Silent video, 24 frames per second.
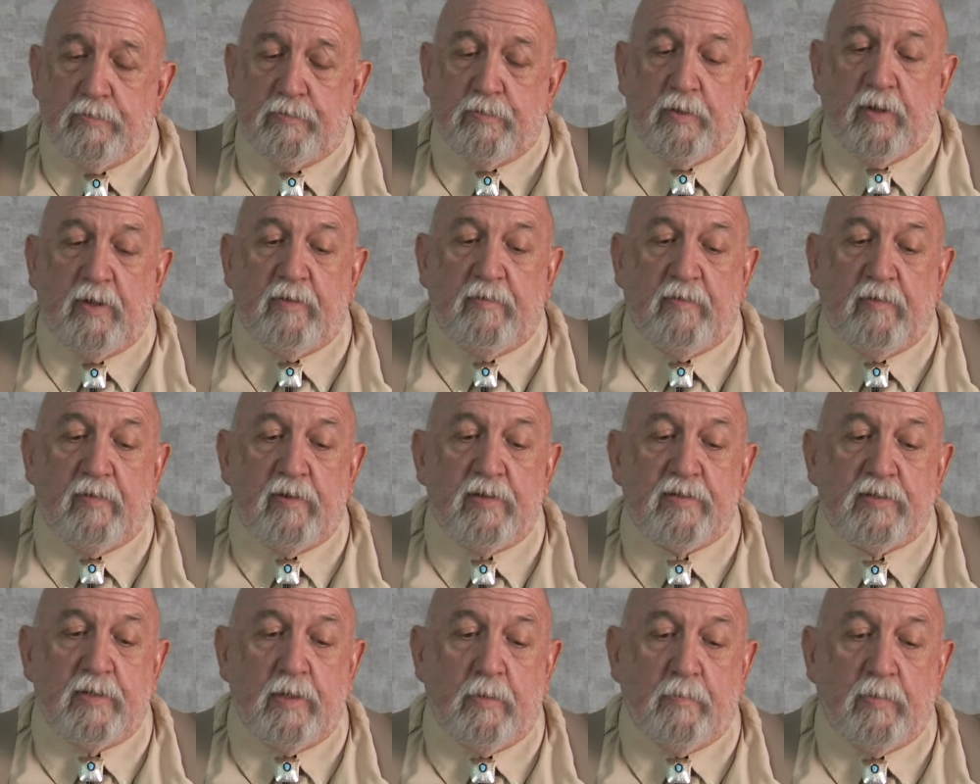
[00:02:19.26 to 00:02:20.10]
really
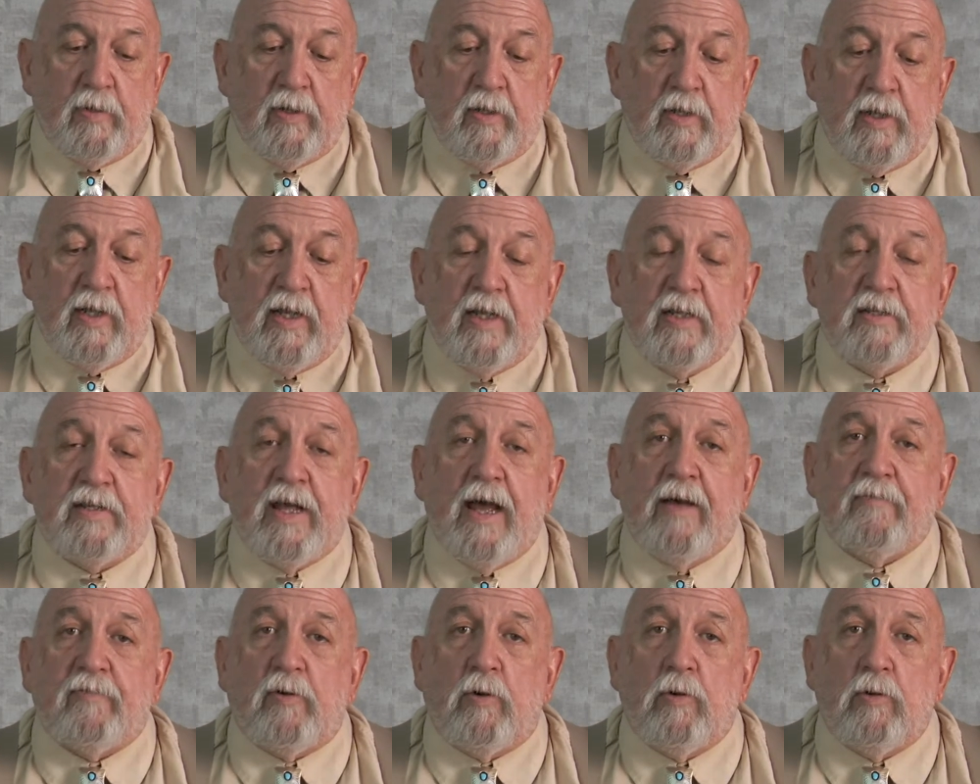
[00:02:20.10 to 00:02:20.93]
very simple, is
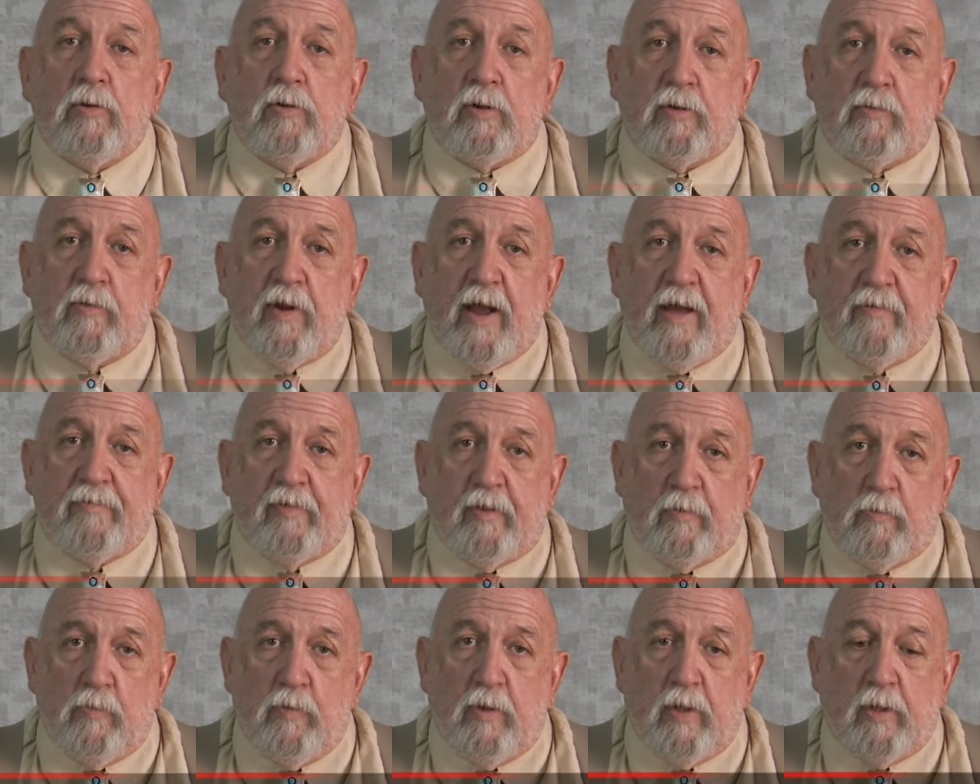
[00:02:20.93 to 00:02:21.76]
have a
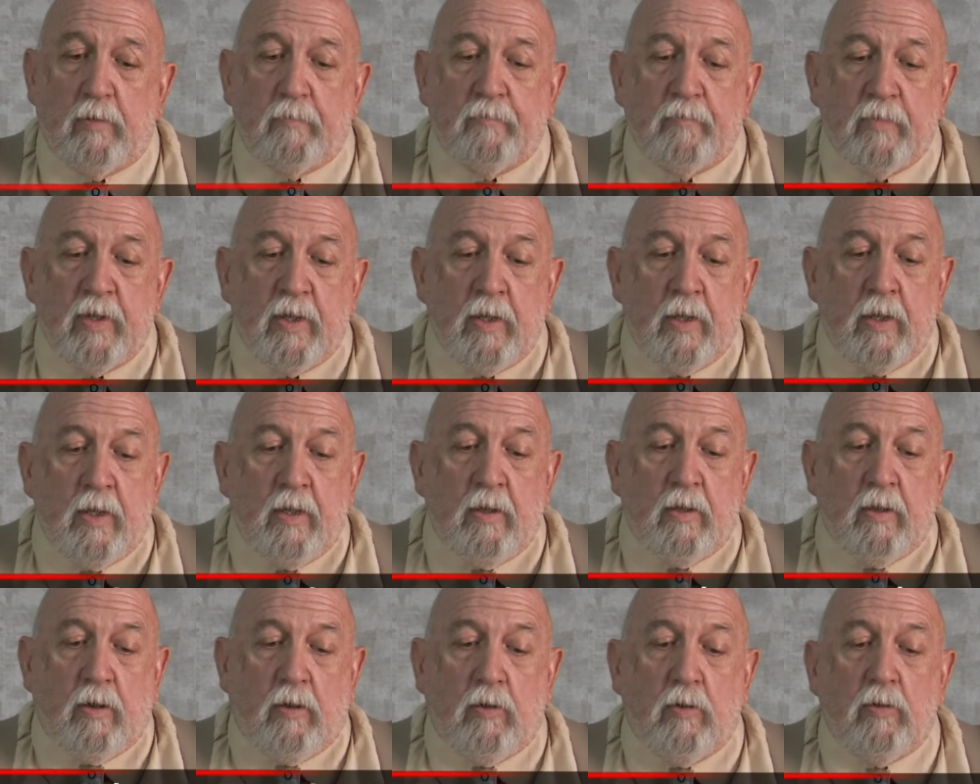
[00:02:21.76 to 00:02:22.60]
holographic will.
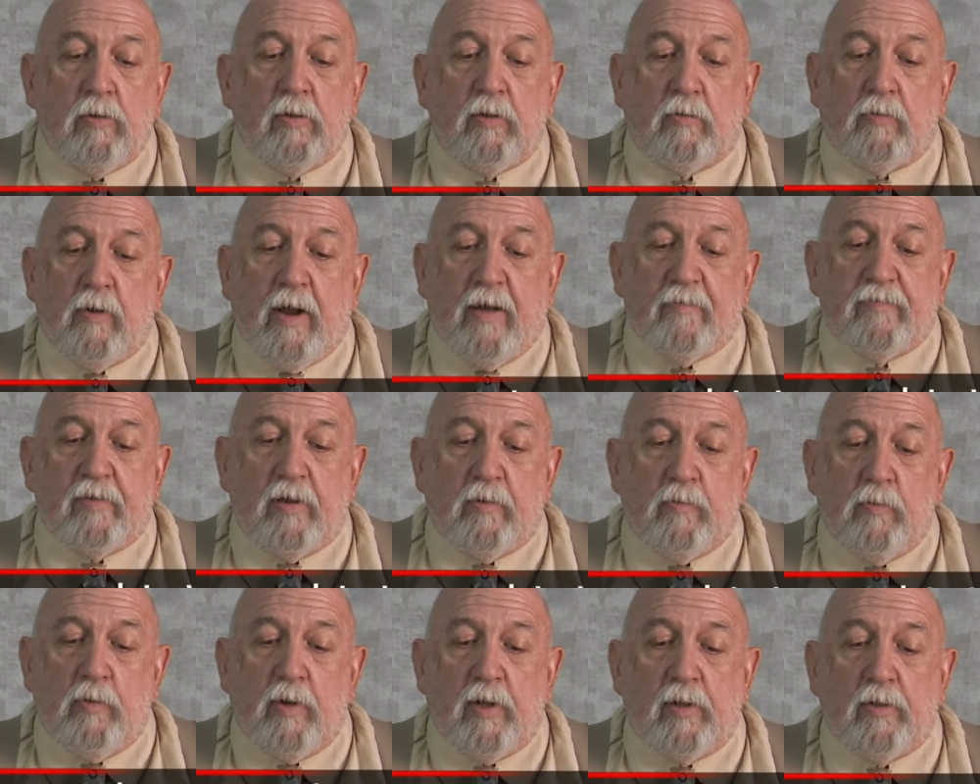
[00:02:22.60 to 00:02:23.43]
A
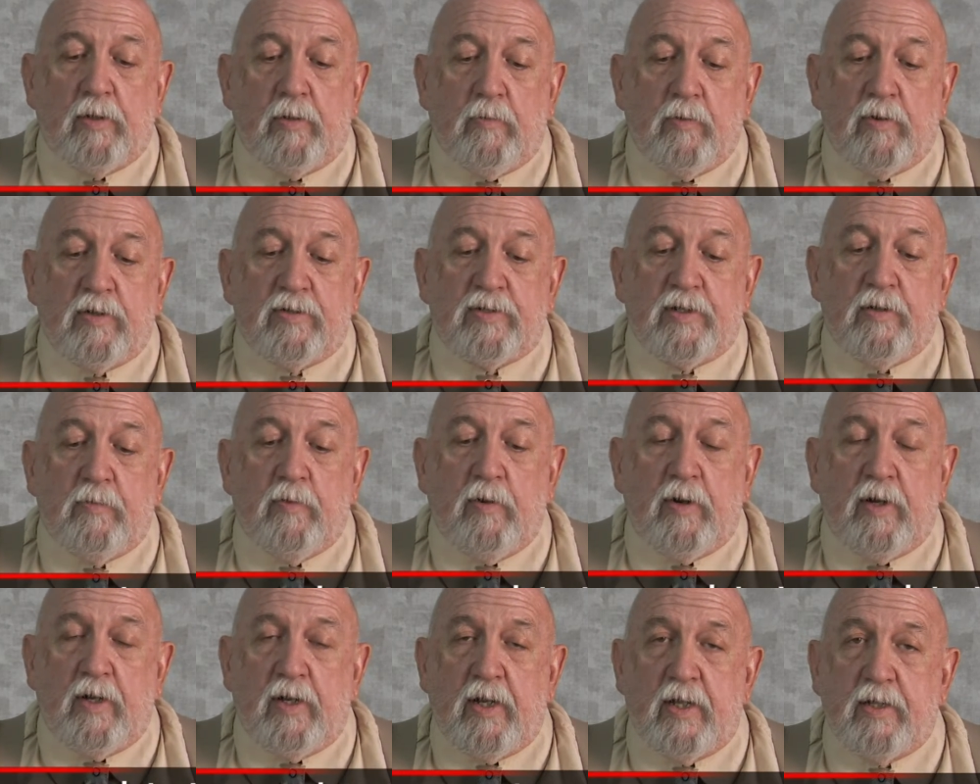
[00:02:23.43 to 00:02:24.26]
holographic will, you want to see
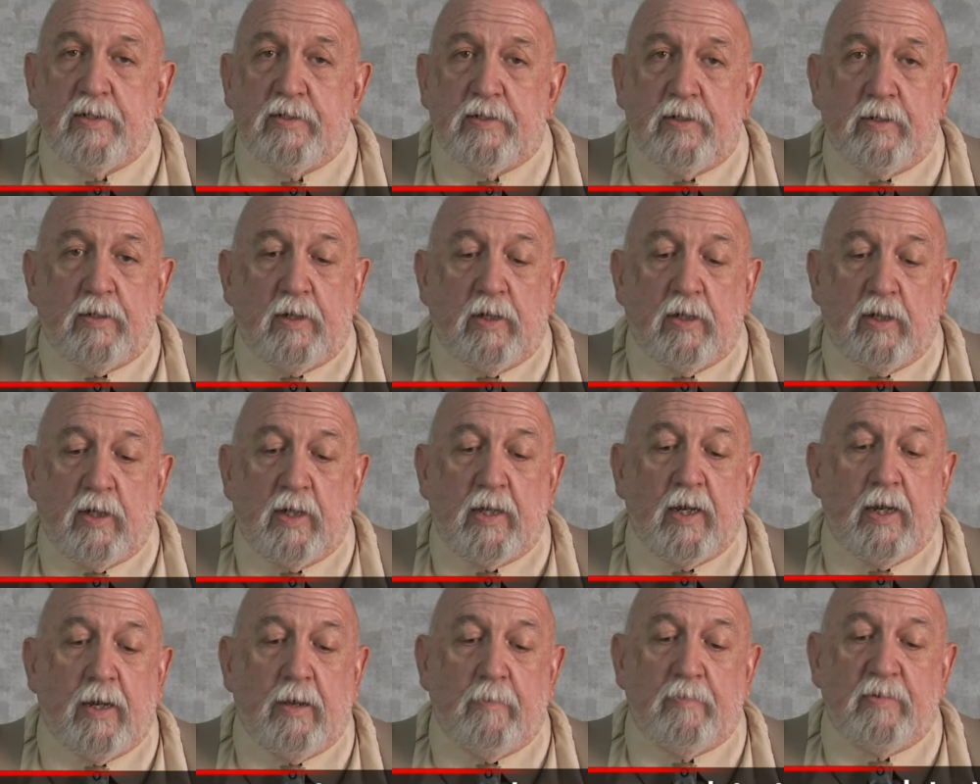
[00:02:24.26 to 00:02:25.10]
what it is, you can
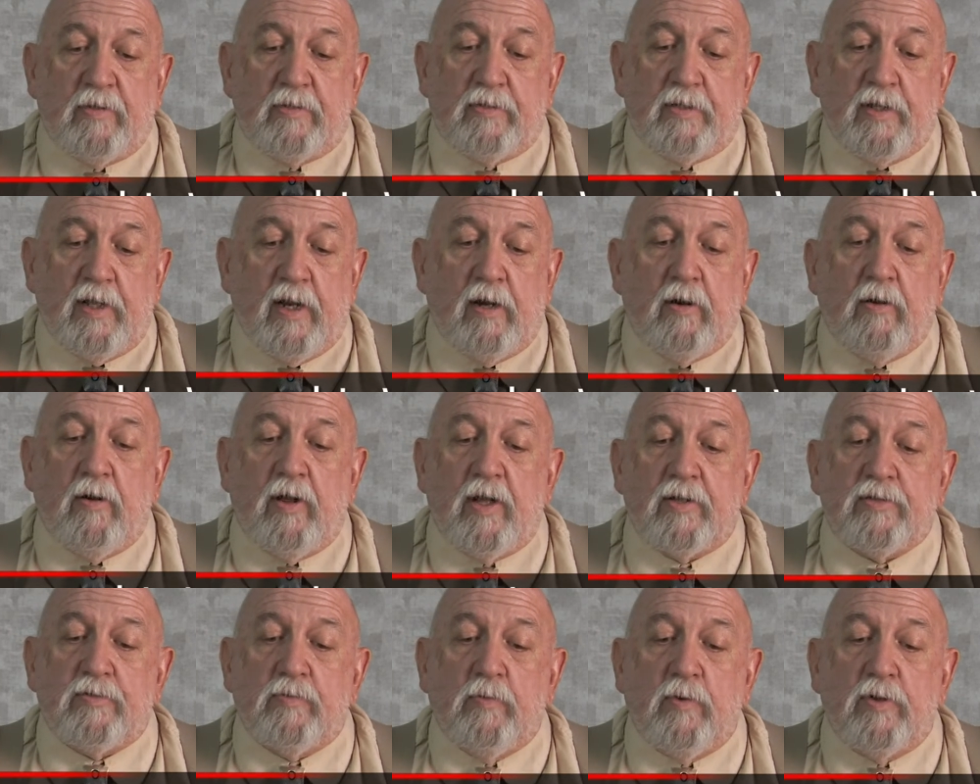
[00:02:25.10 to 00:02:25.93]
look it up. It's
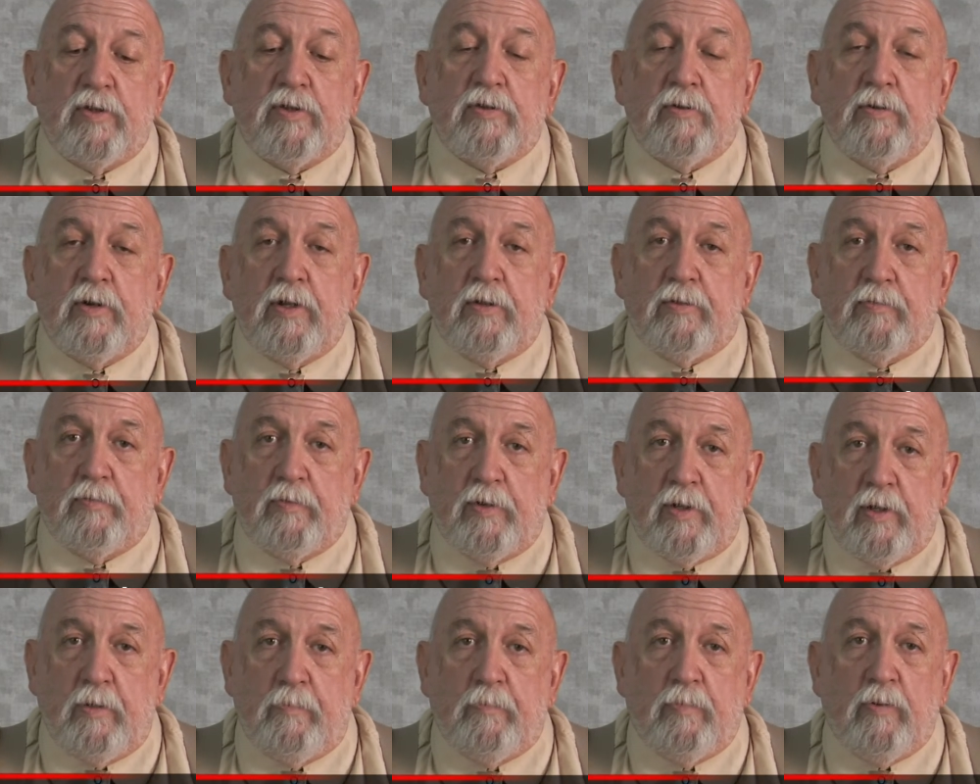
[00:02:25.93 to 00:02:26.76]
NRS
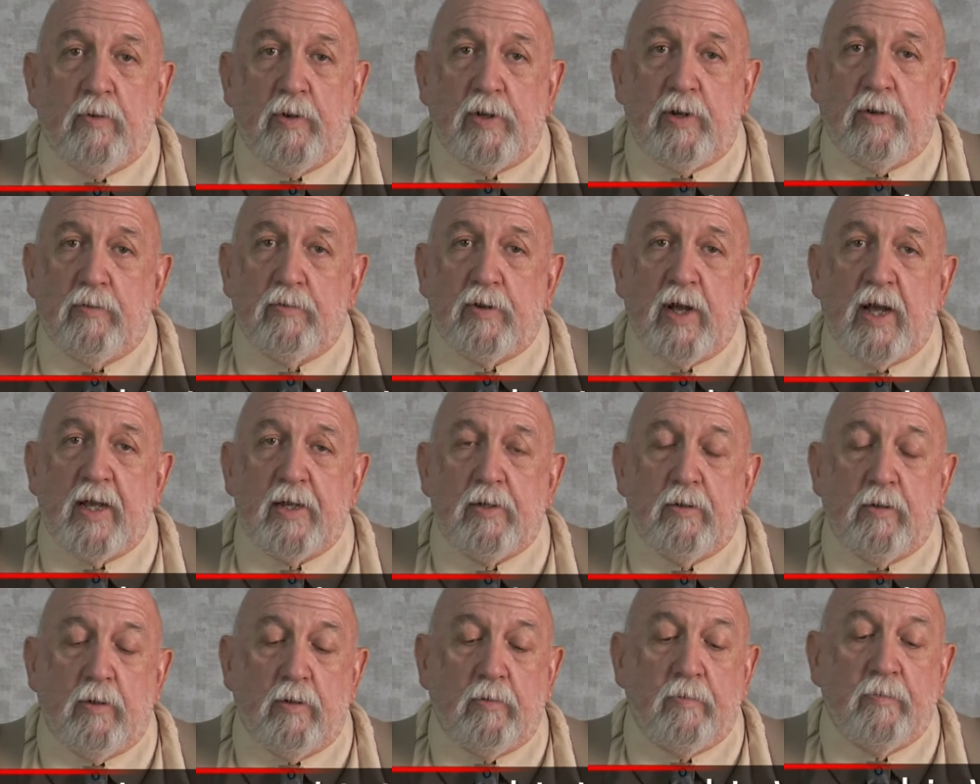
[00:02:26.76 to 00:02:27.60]

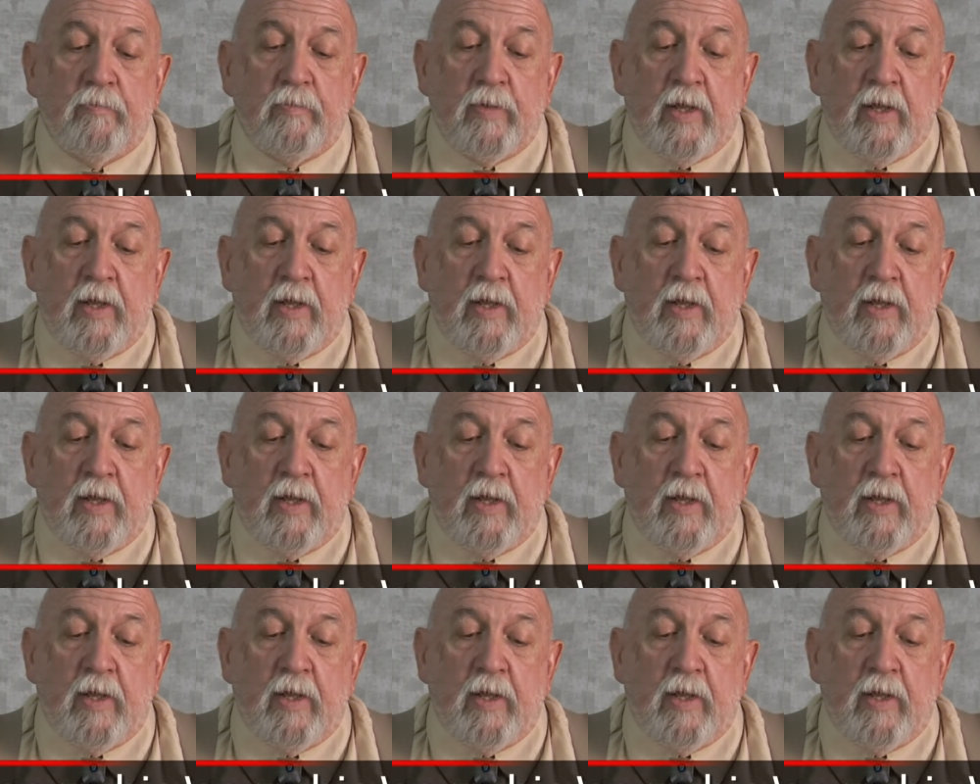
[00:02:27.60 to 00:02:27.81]
133.090,